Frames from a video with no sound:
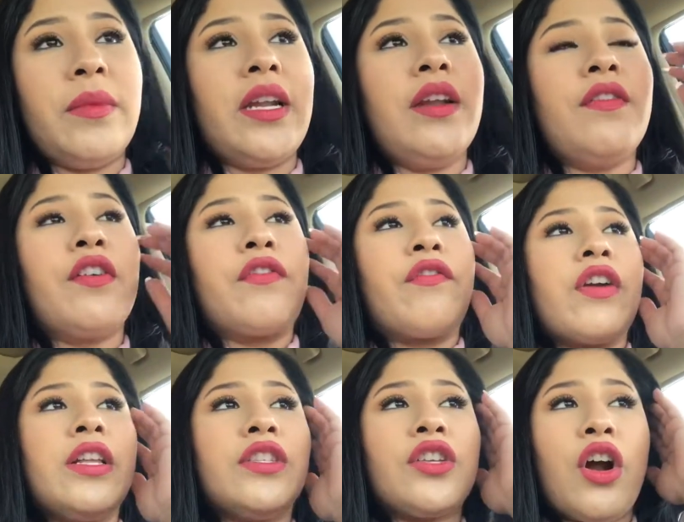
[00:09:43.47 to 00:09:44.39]
Many of her
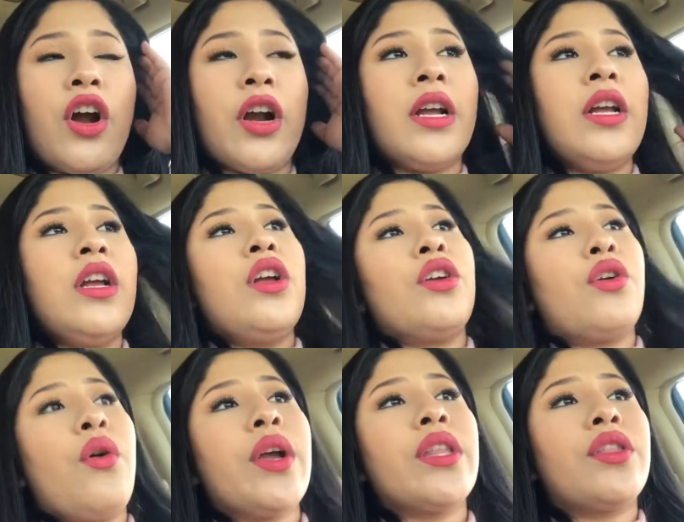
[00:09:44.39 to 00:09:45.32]
friends are
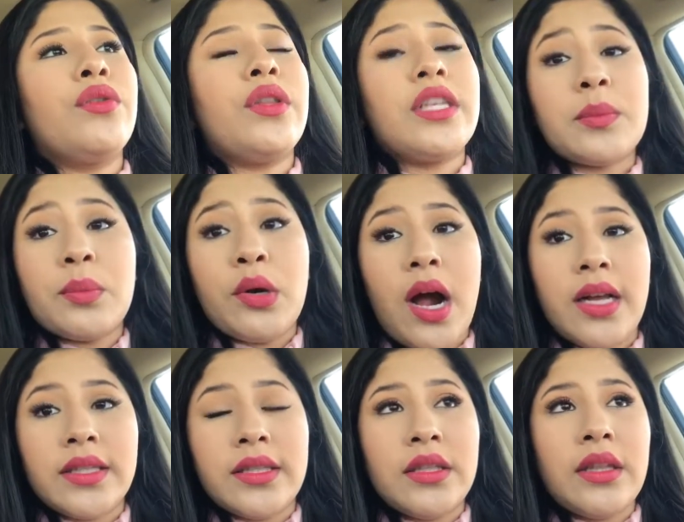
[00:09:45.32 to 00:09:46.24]
going through this
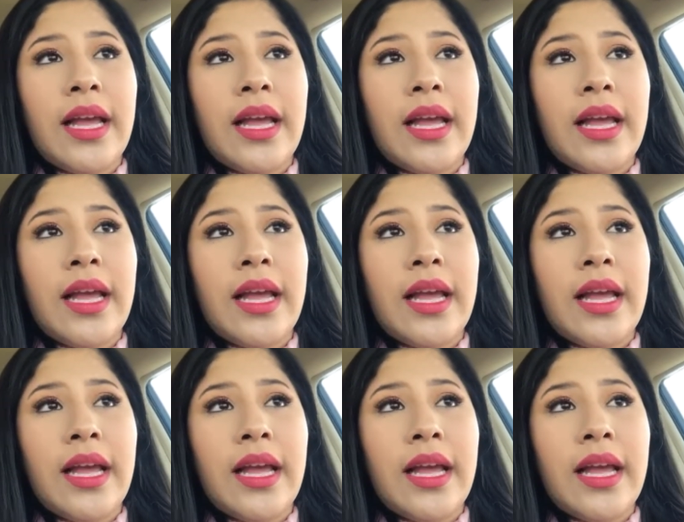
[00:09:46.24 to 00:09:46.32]
process,